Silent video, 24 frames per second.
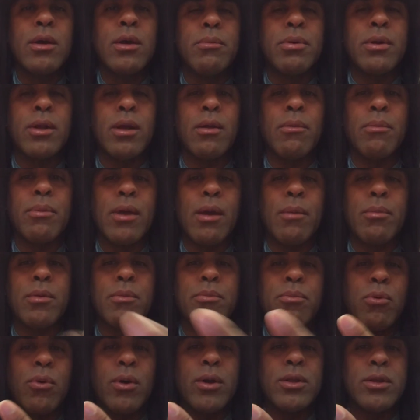but I'll be able
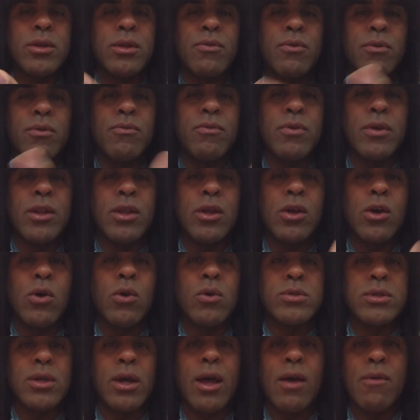to point to different
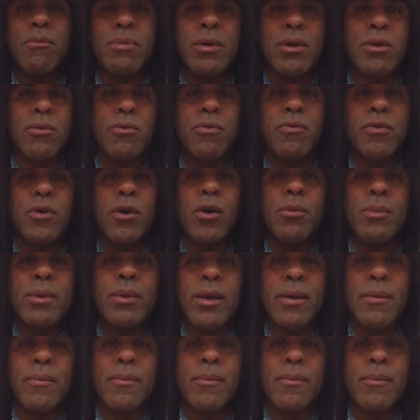videos. I'll have better filming